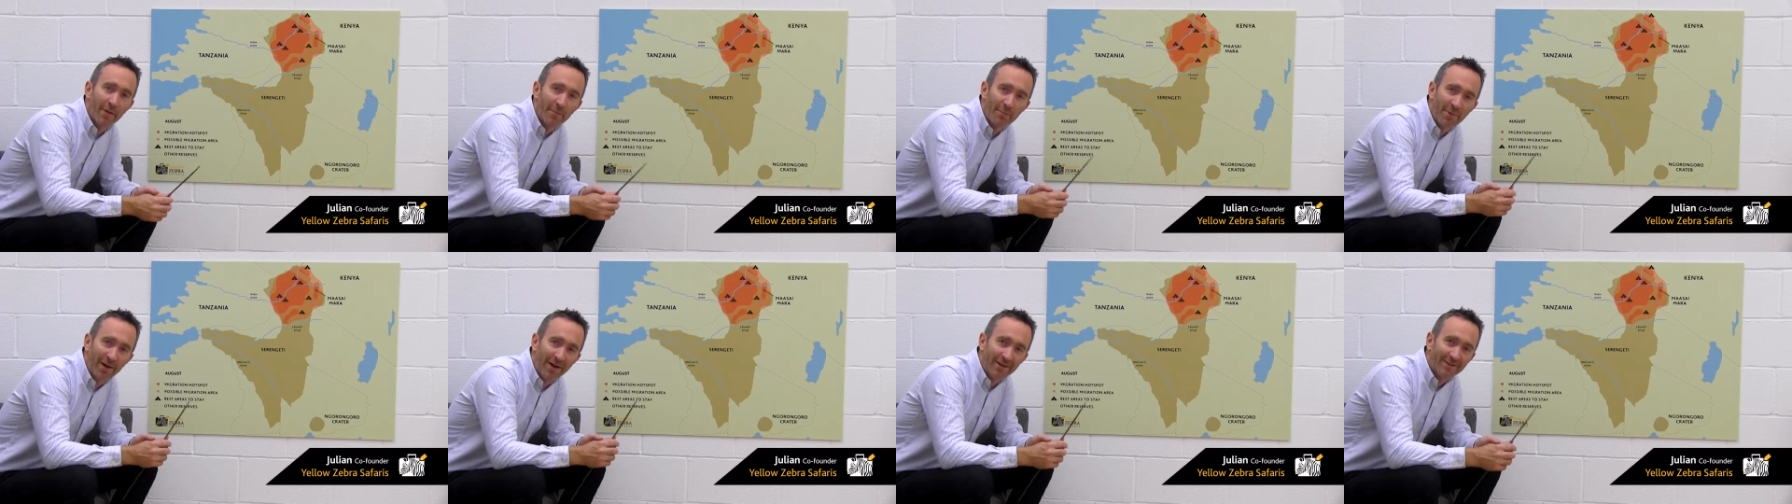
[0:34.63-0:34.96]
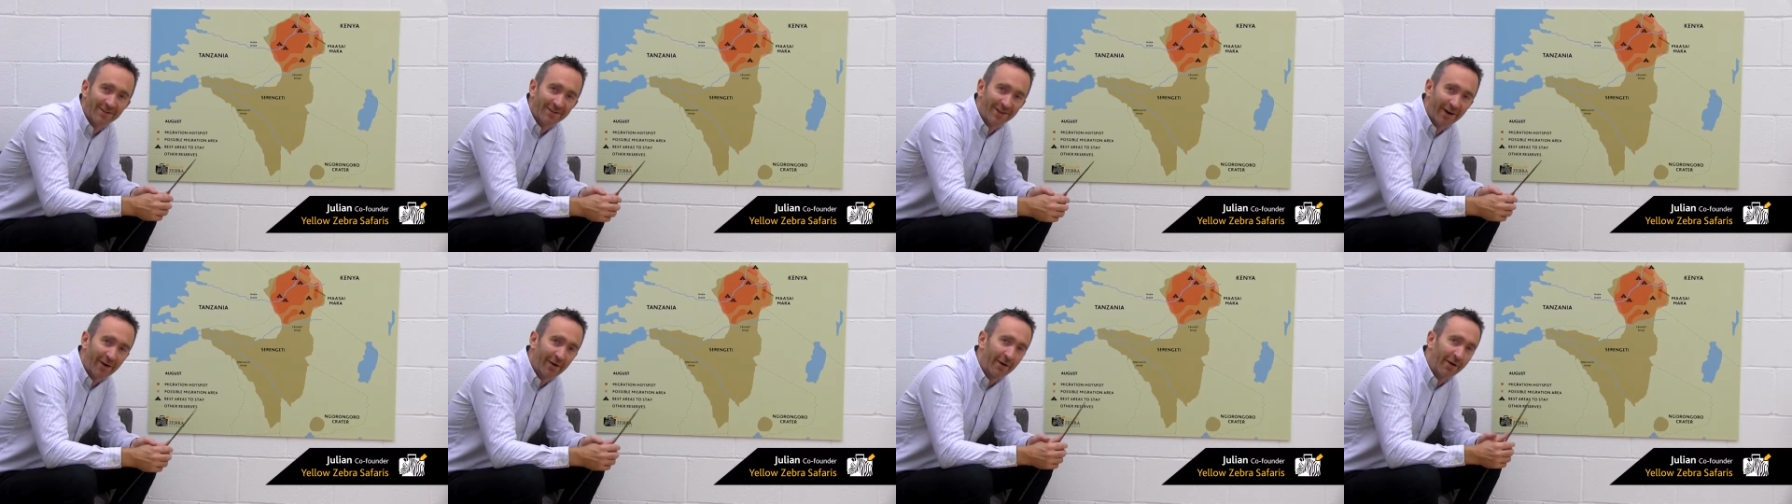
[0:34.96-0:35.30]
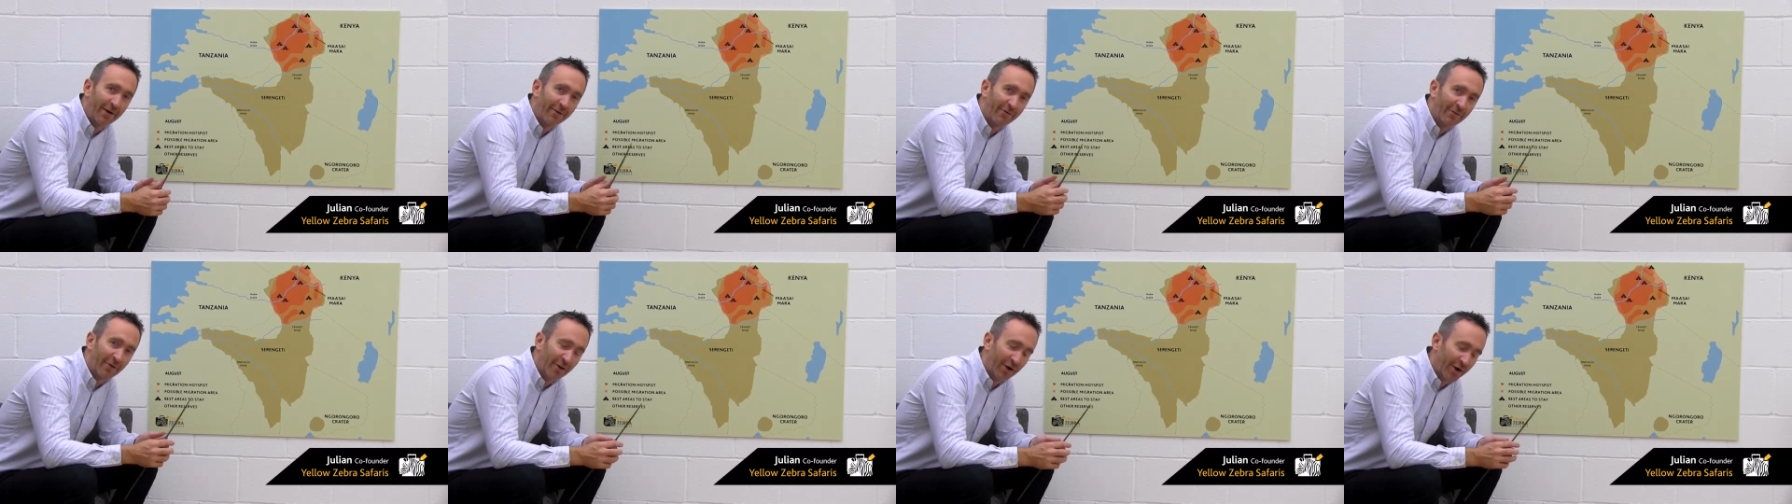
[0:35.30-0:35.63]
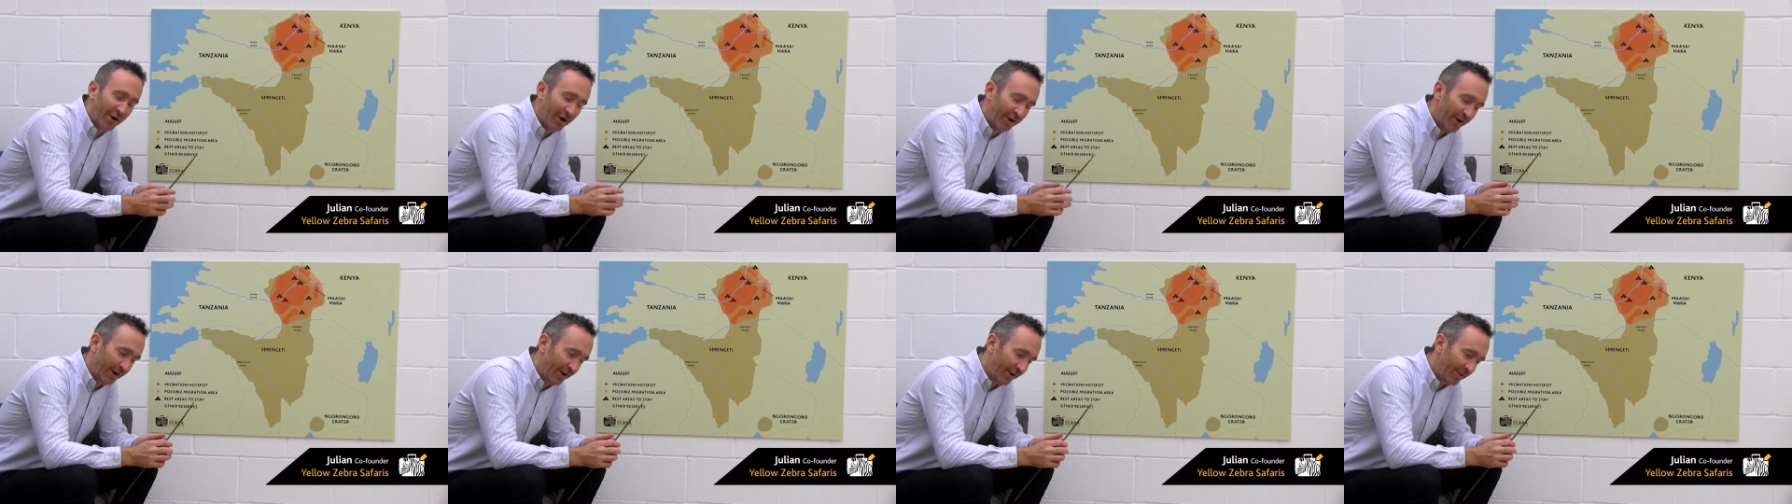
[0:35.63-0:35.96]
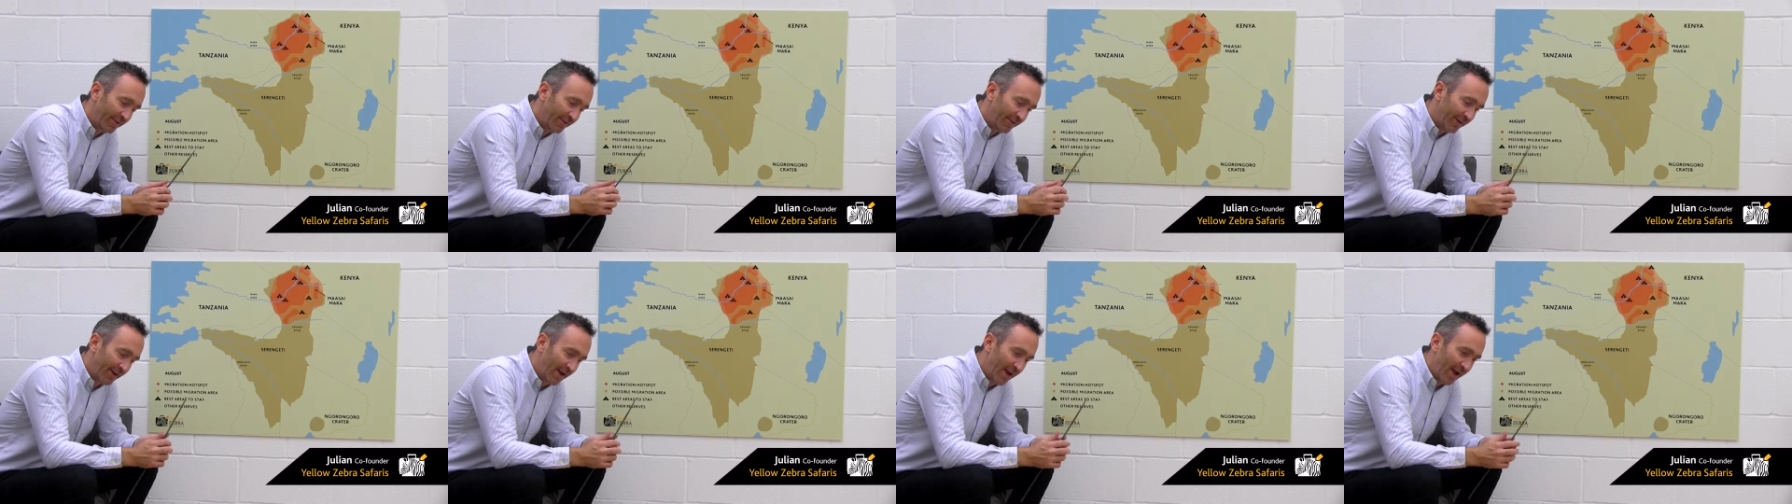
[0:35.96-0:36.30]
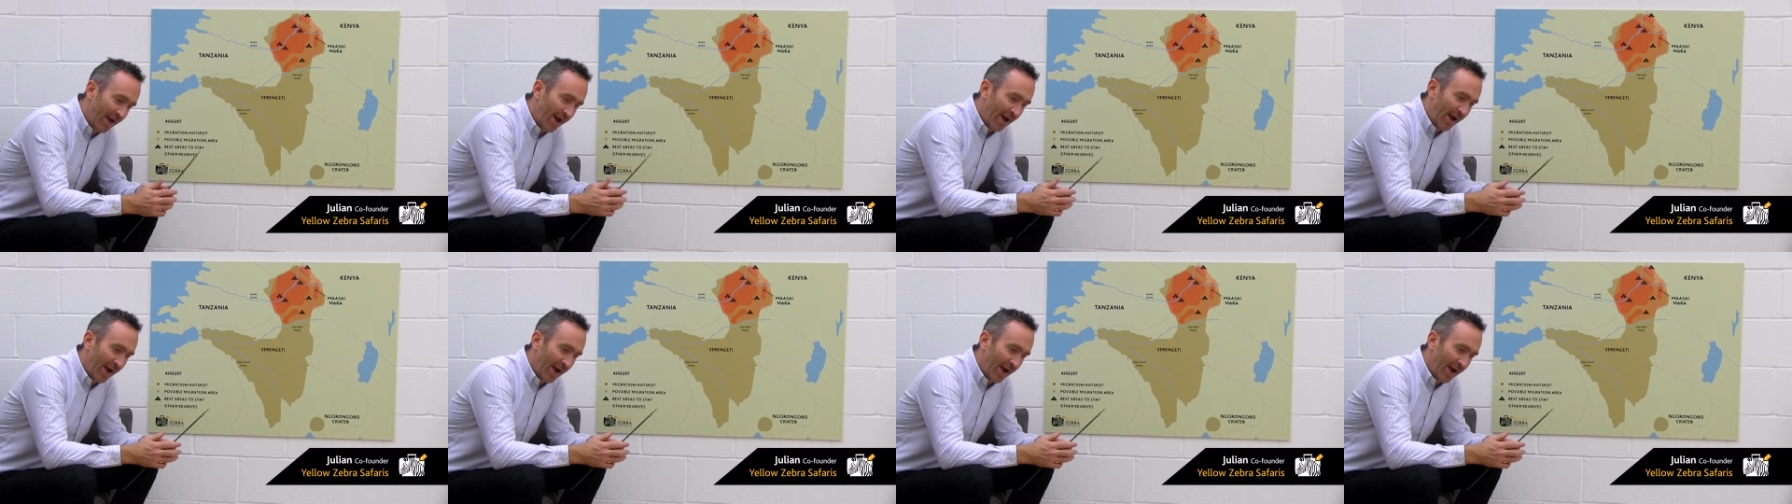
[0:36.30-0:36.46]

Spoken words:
the best area for the herds.